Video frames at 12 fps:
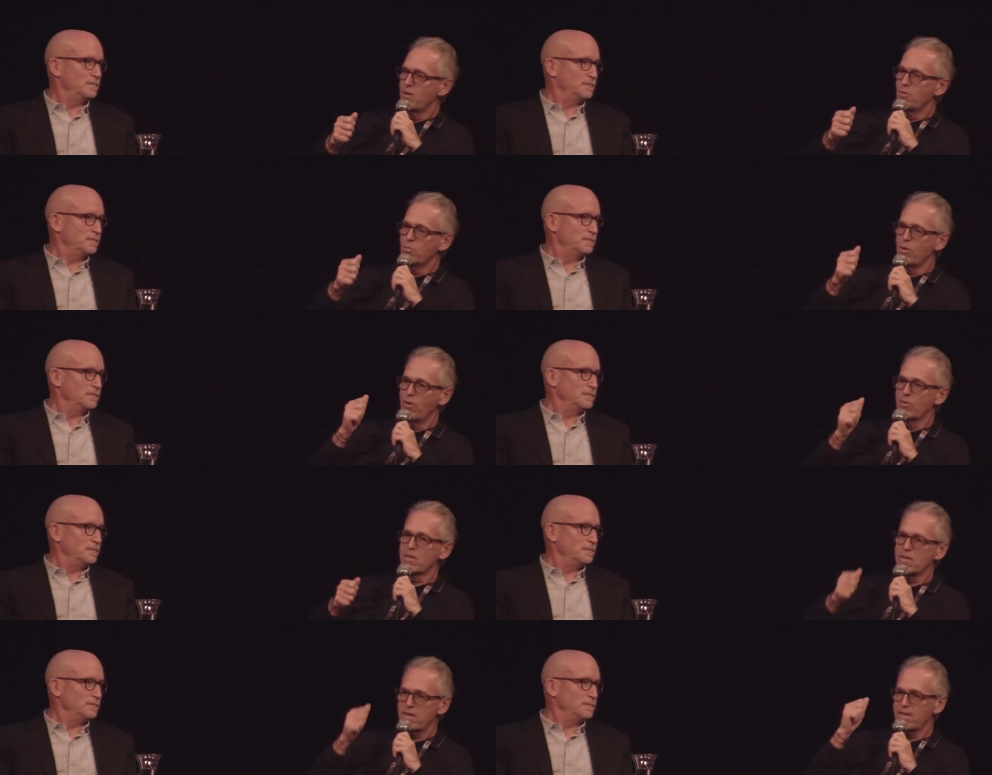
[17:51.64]
Speaker 1: who
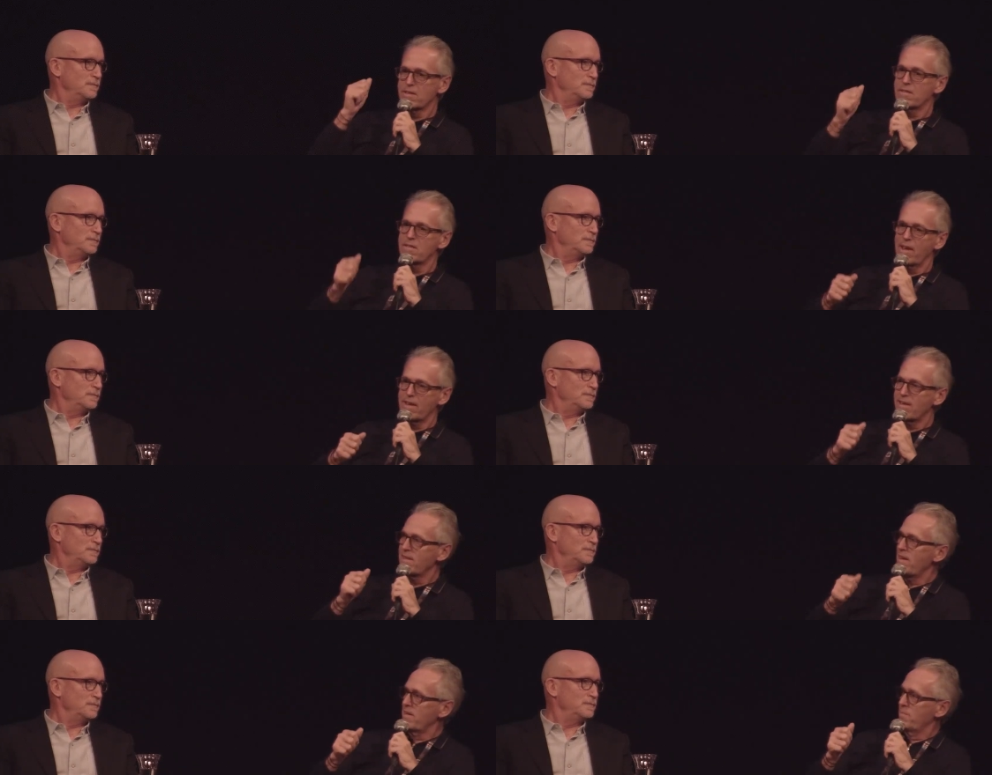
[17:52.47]
only thinks day
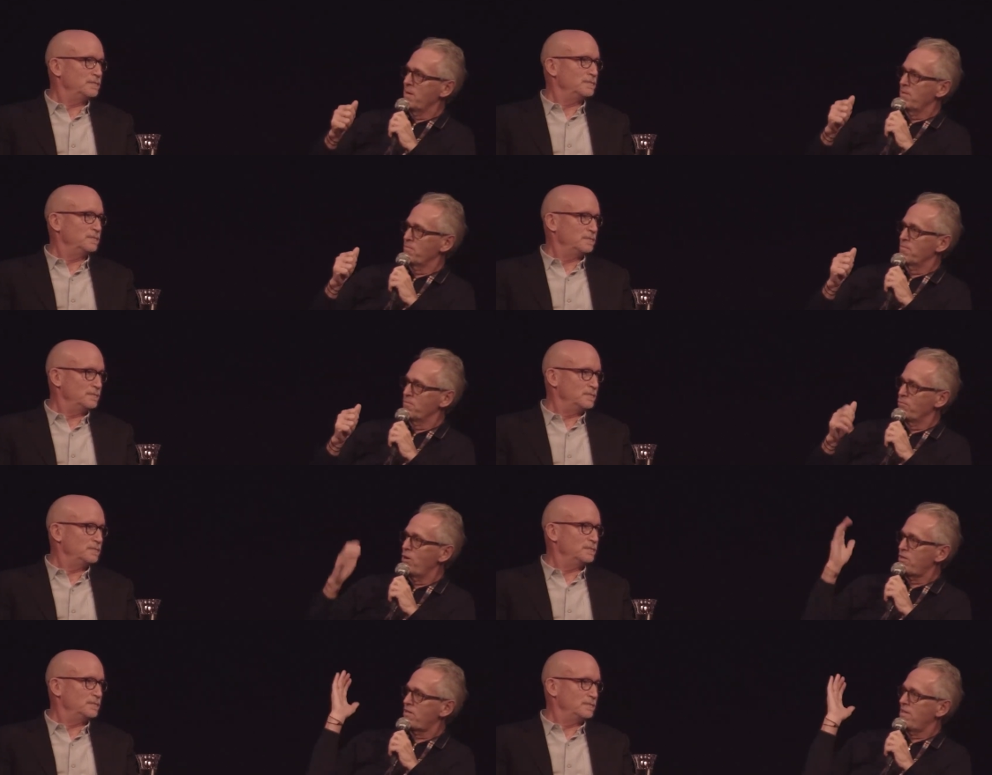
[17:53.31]
and night about
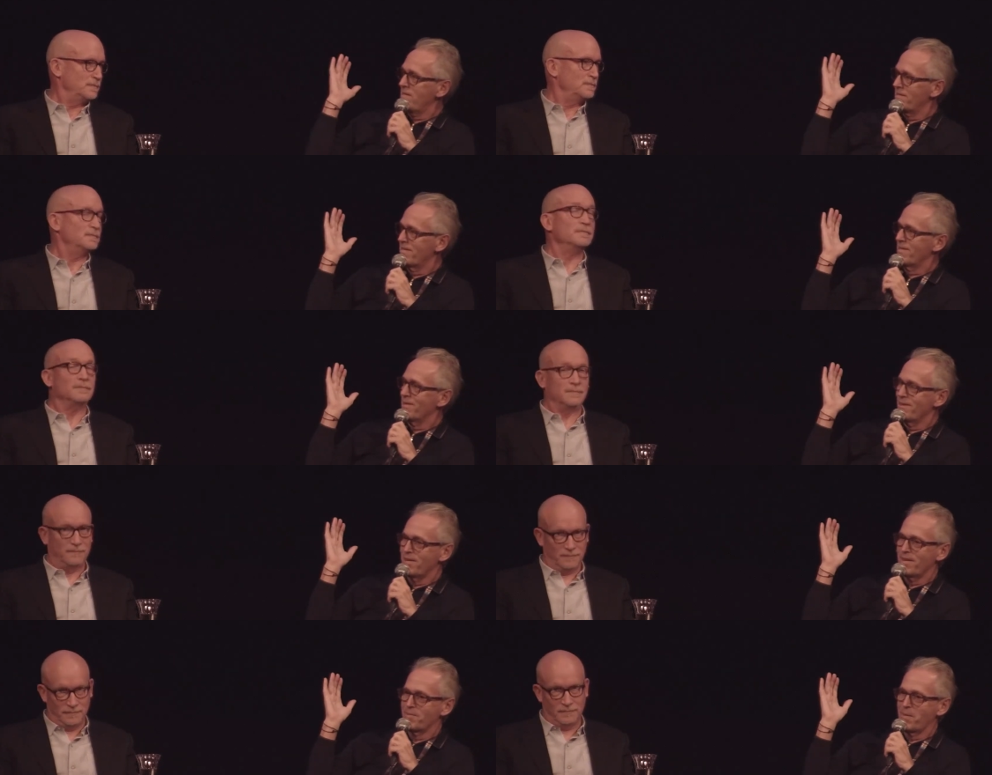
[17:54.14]
Russia, you
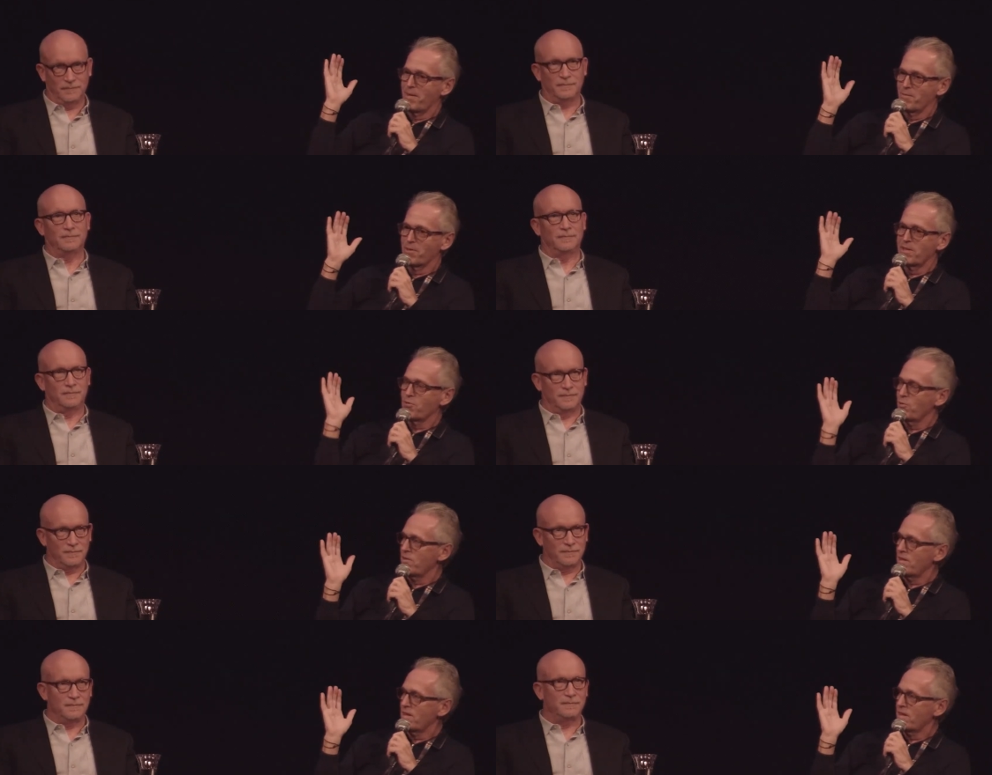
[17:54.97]
know, and, and
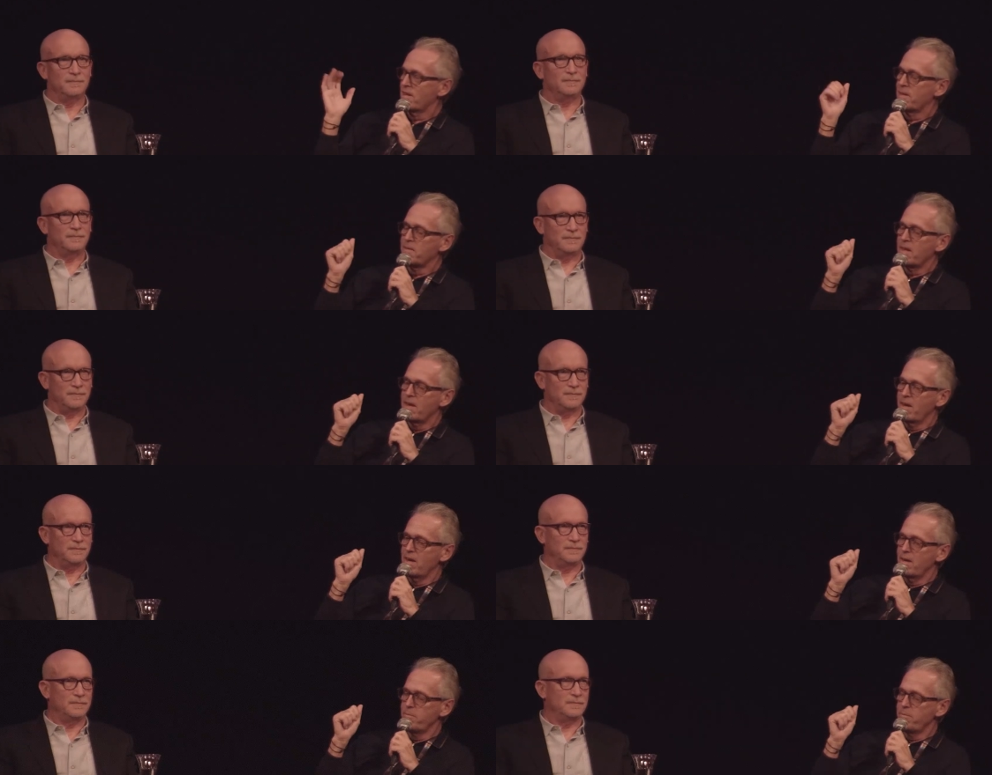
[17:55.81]
returning.
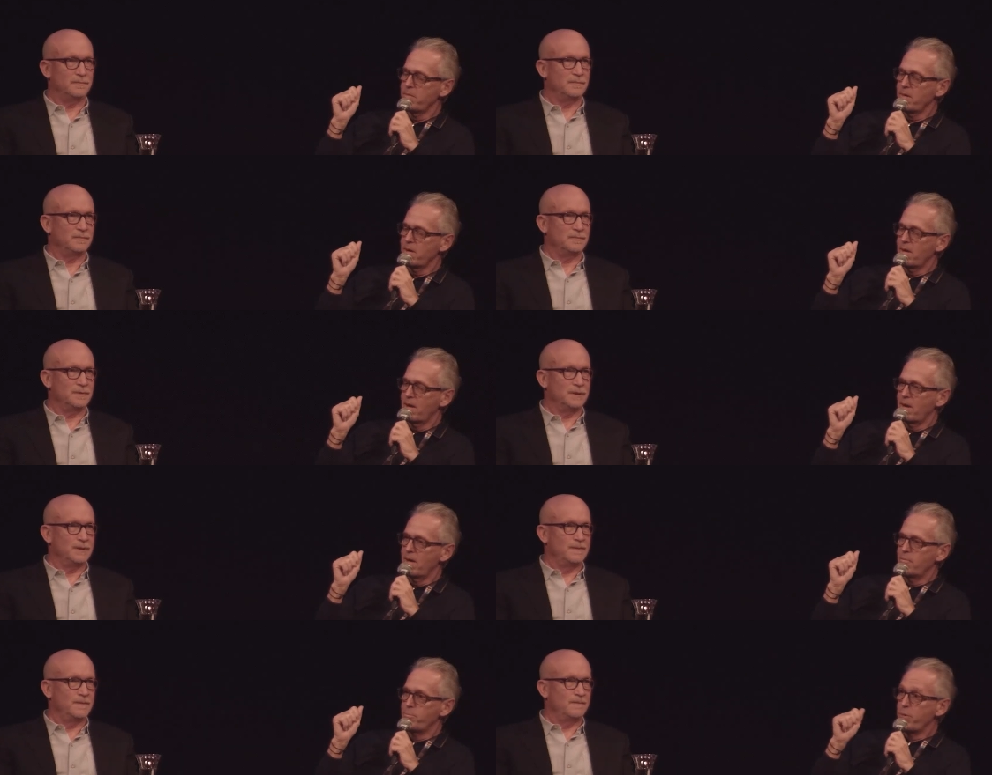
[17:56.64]
Um,
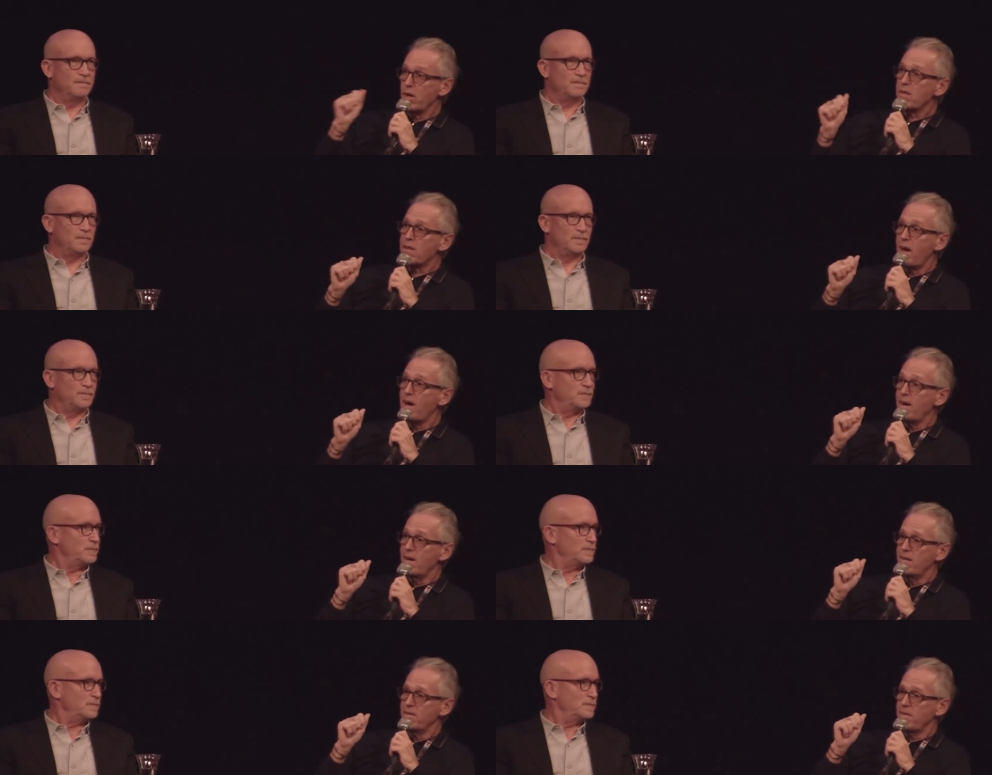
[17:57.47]

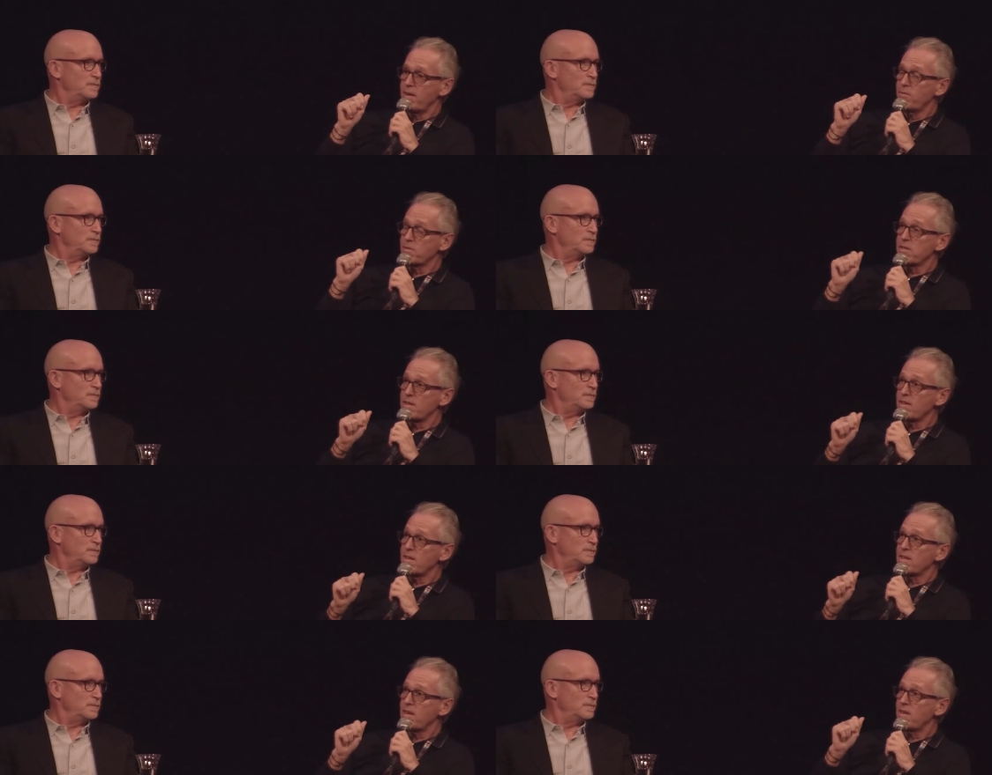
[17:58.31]
but having said
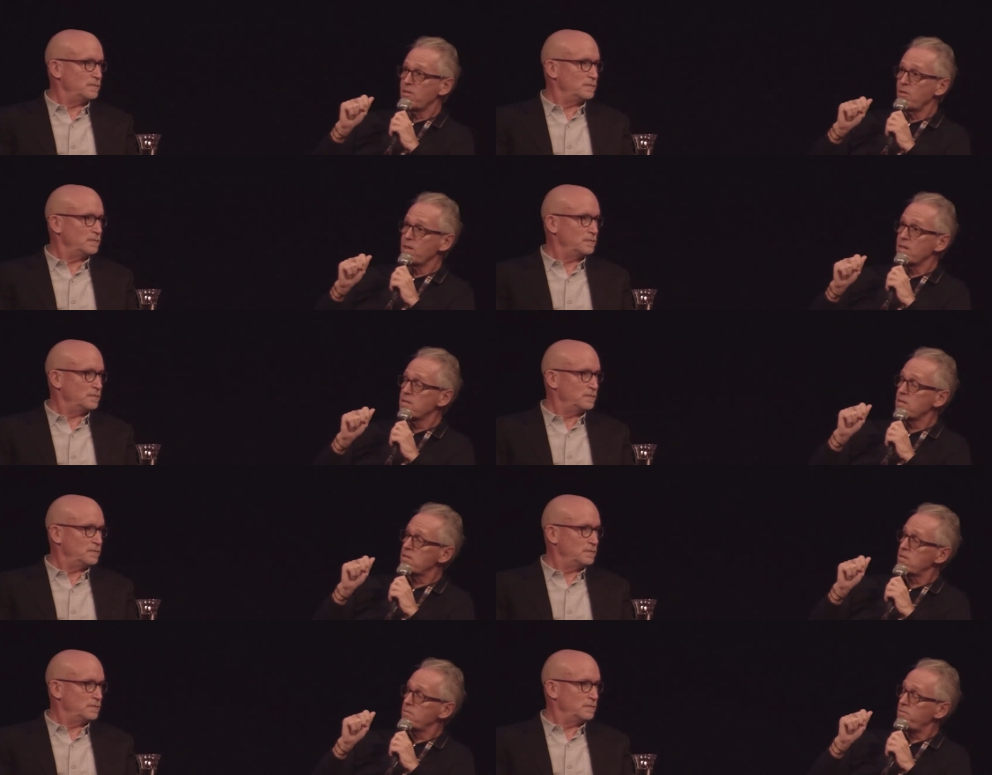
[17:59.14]
that, you know,
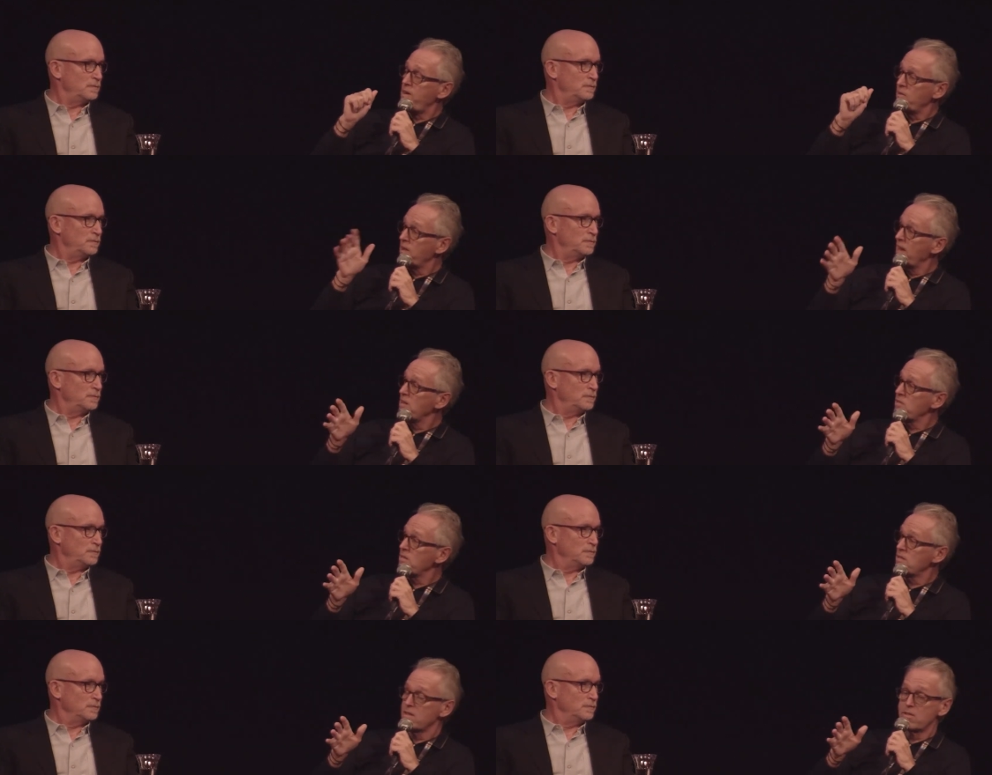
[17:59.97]
his
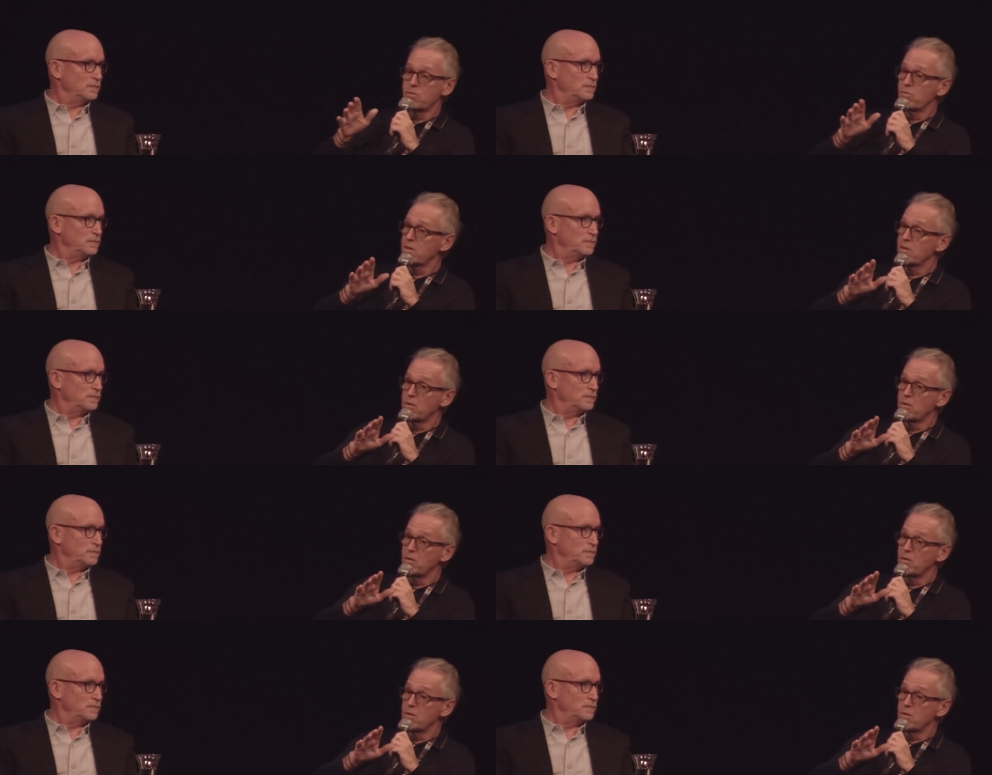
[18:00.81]
foundation is doing a